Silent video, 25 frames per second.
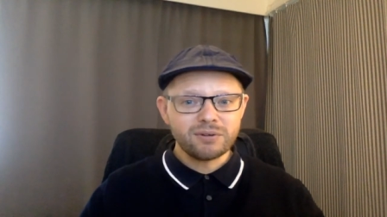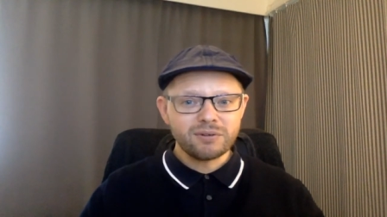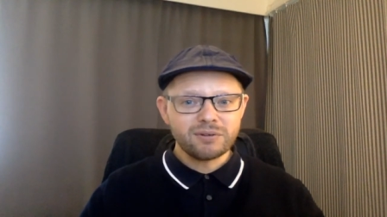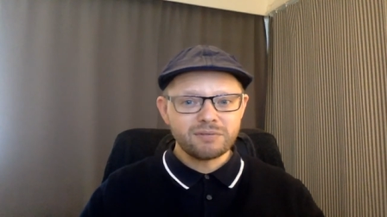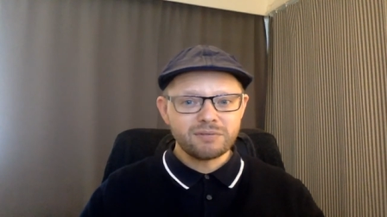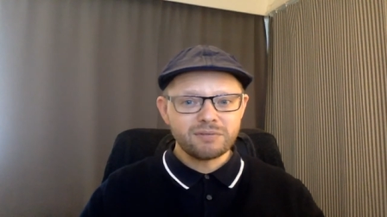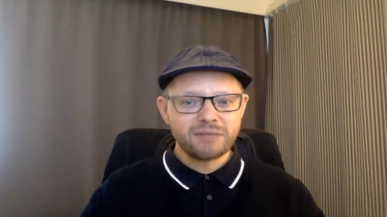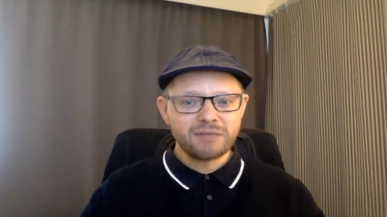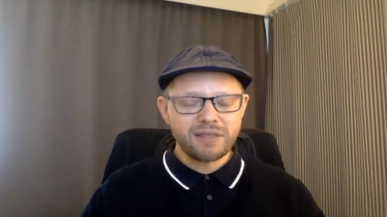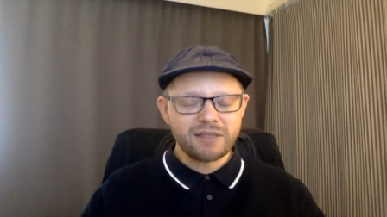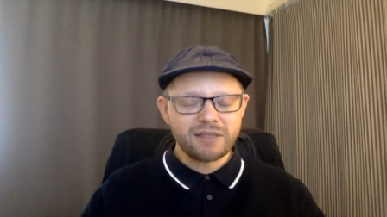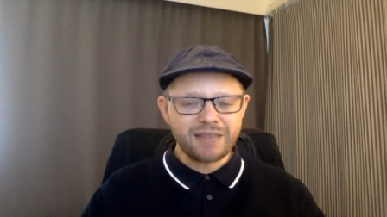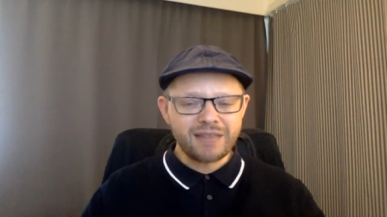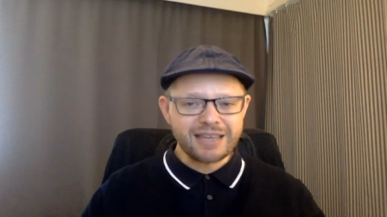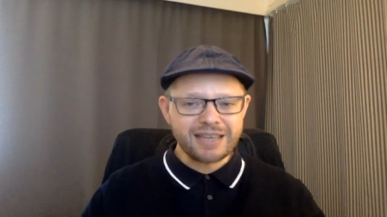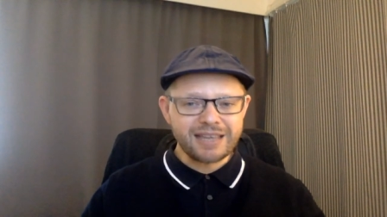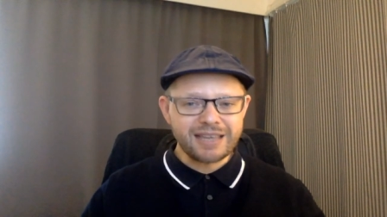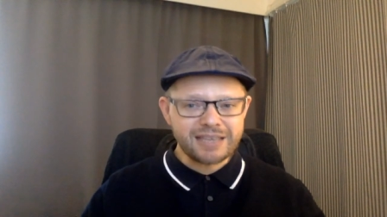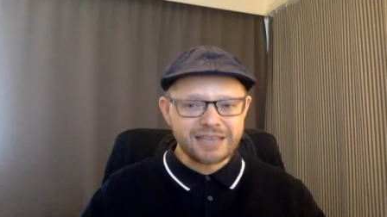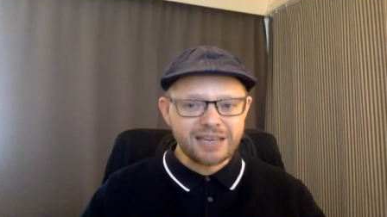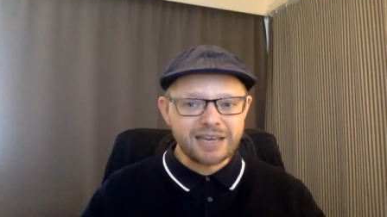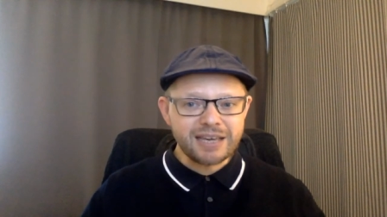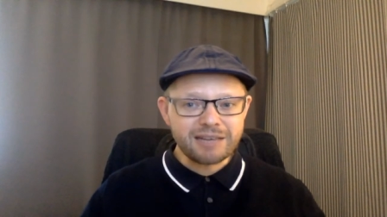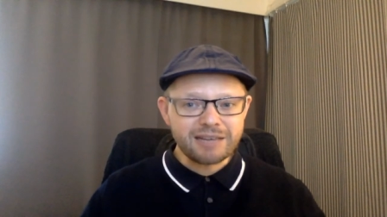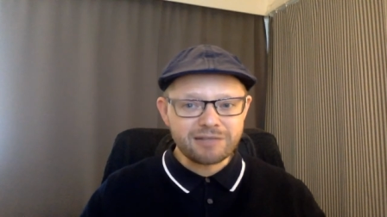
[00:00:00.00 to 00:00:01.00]
then that
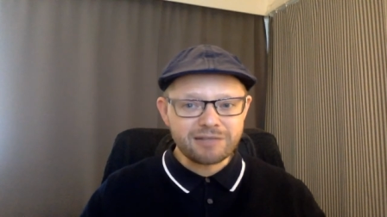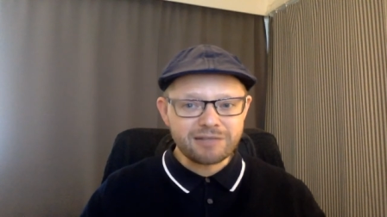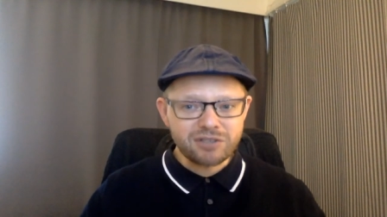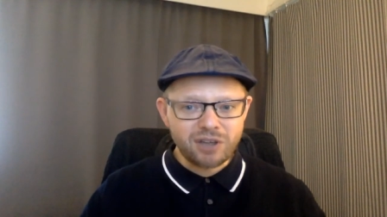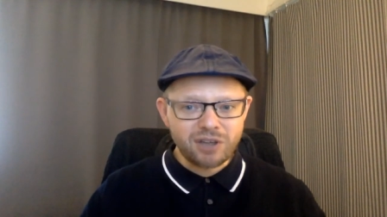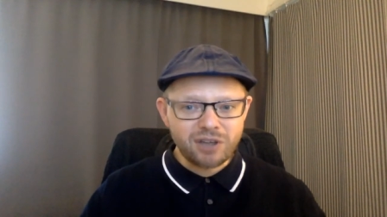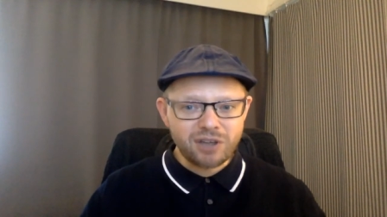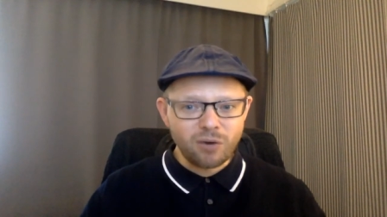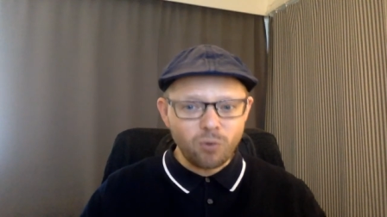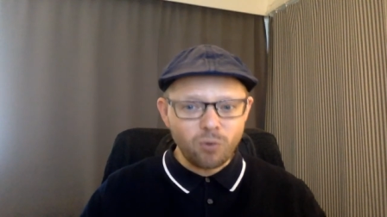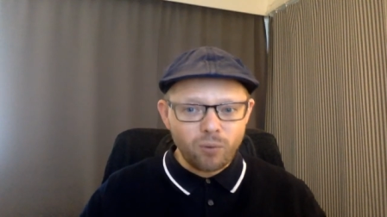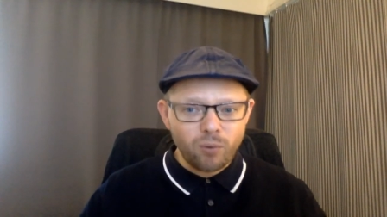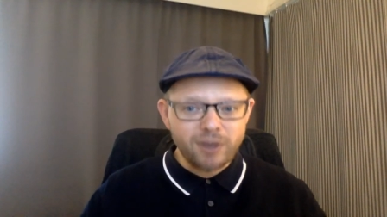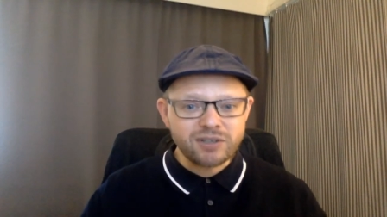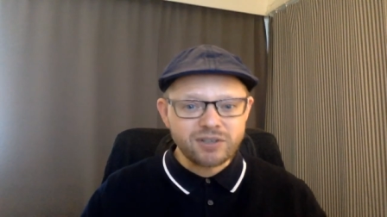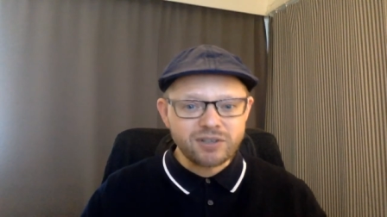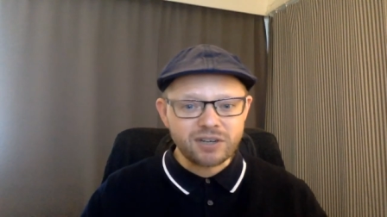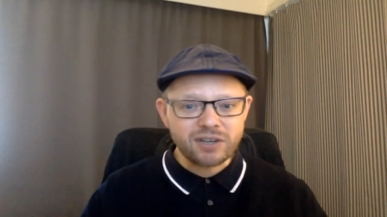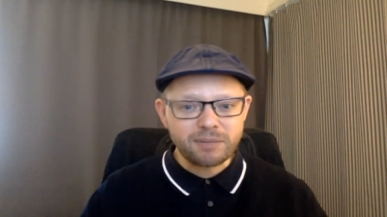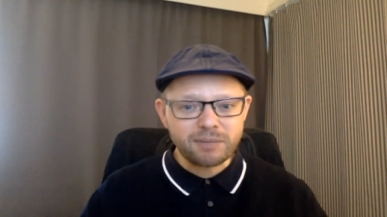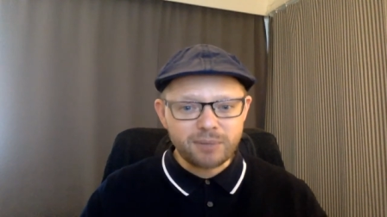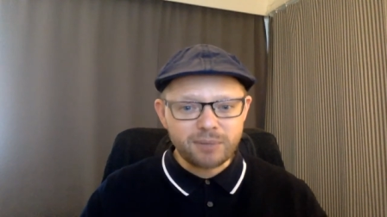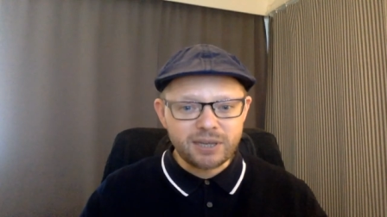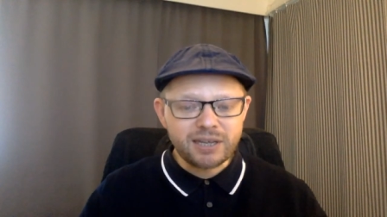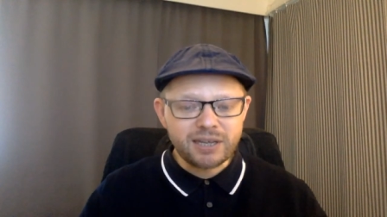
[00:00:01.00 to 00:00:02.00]
year is always going
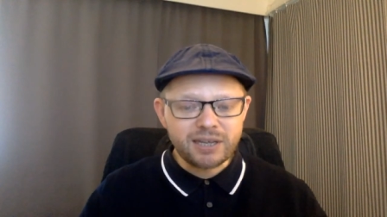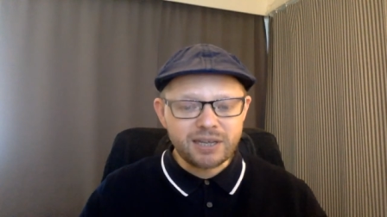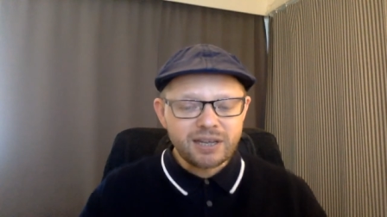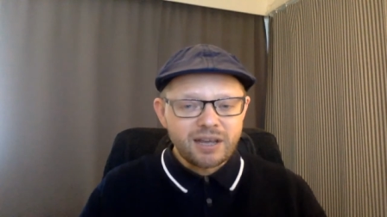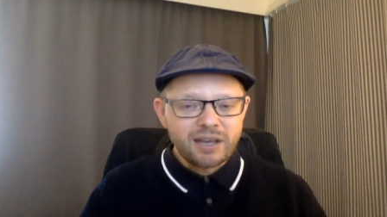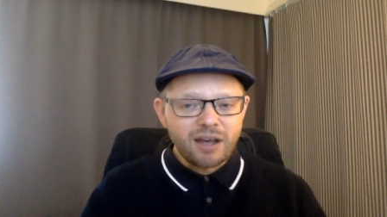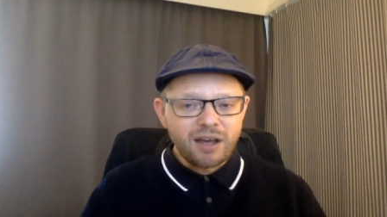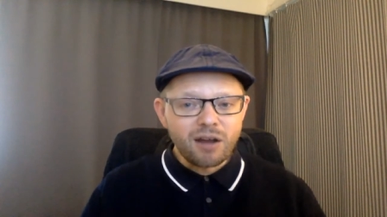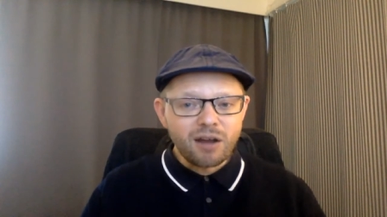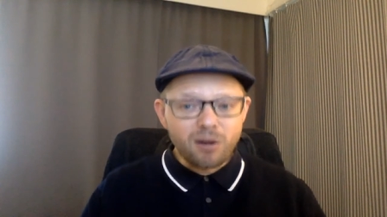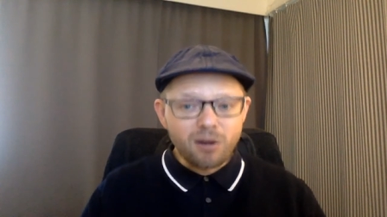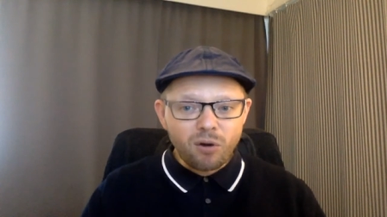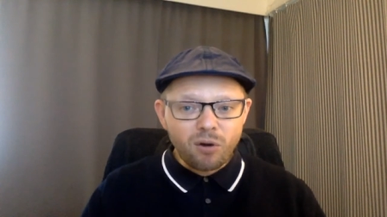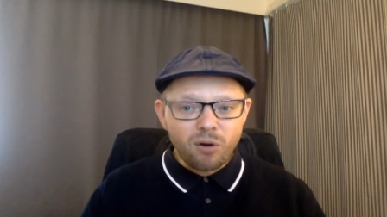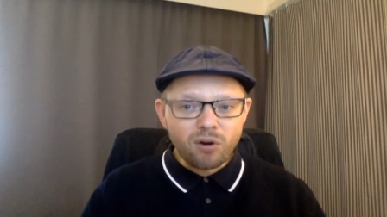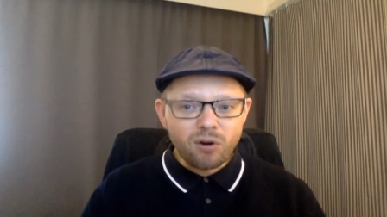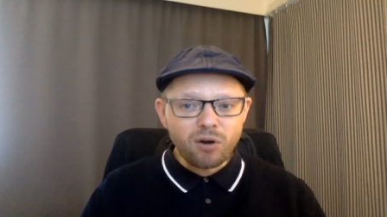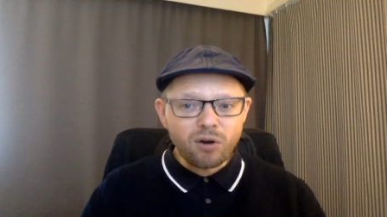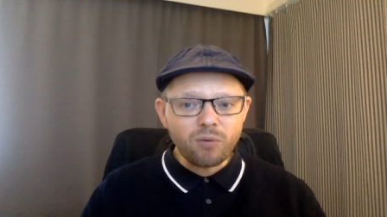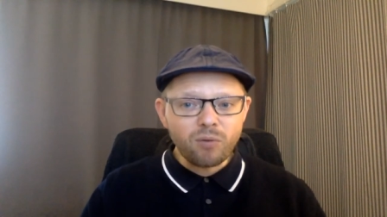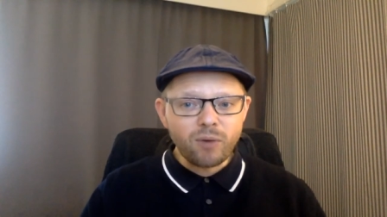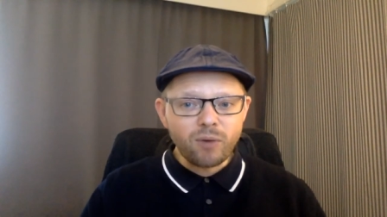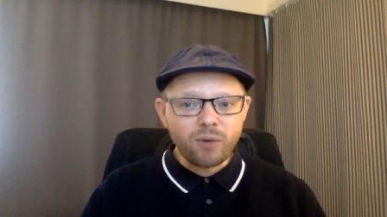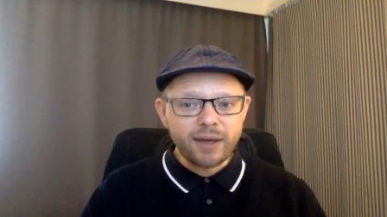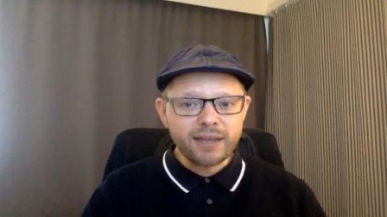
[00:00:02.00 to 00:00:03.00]
to be a long,
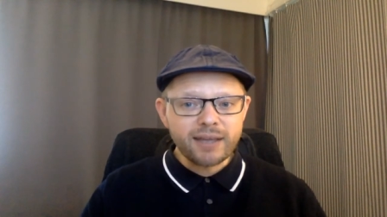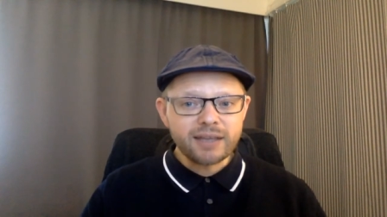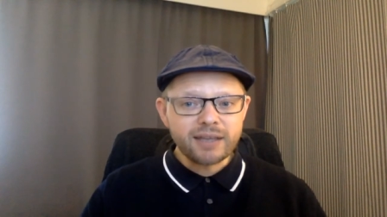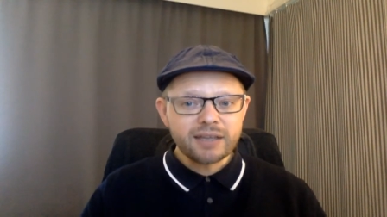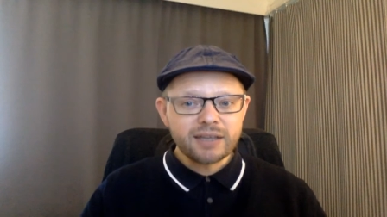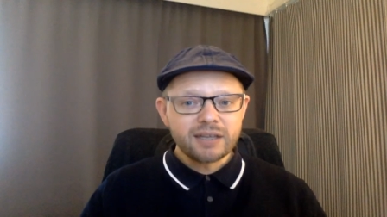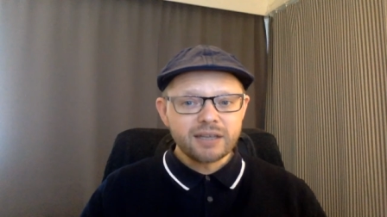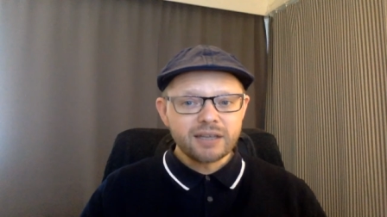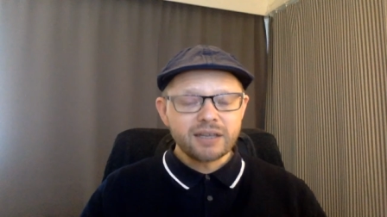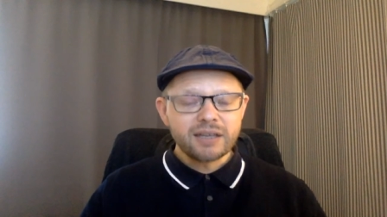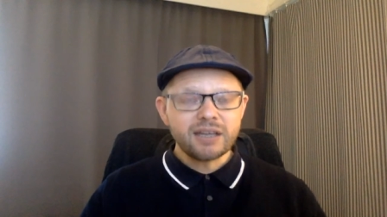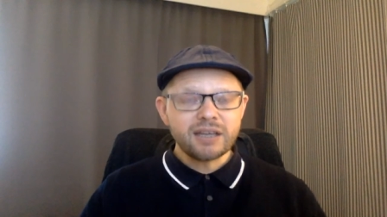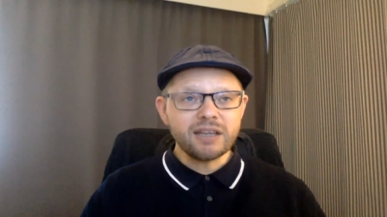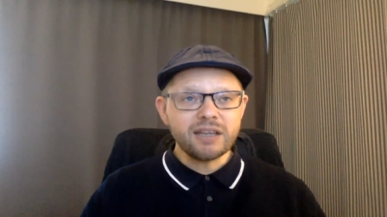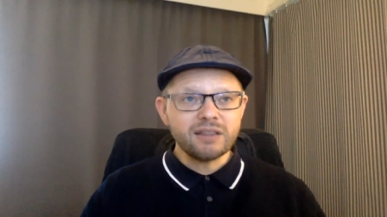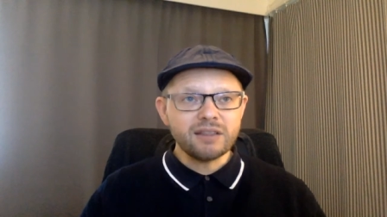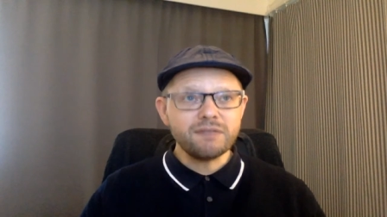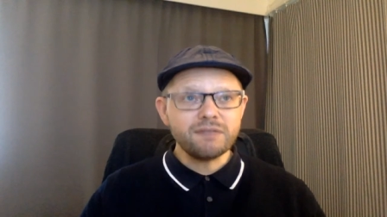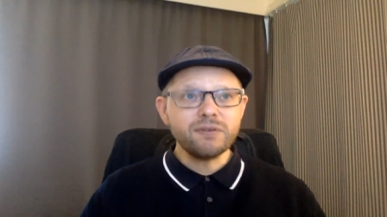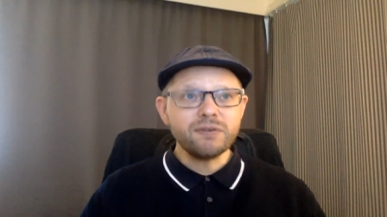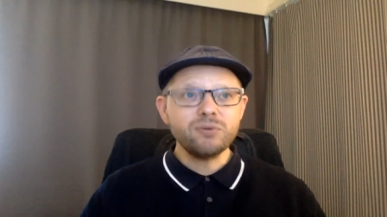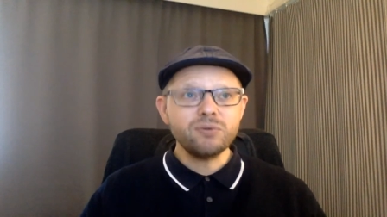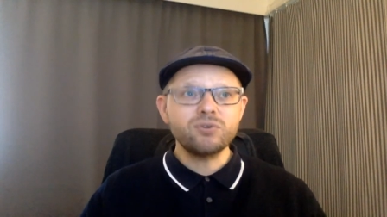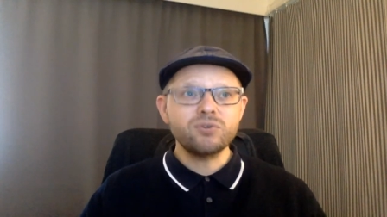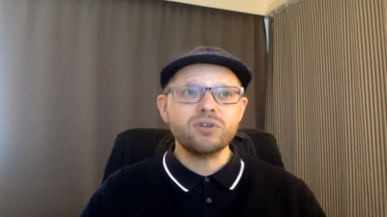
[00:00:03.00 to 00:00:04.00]
long way in the
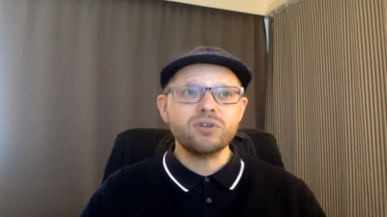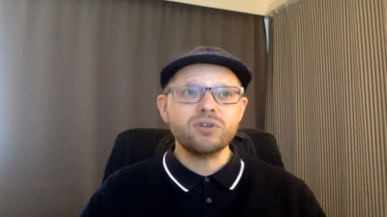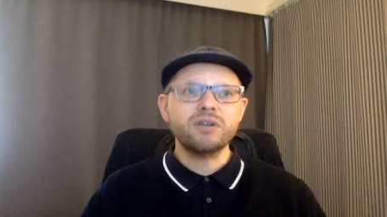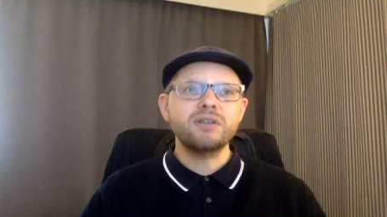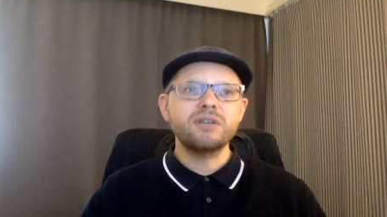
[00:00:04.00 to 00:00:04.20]
future.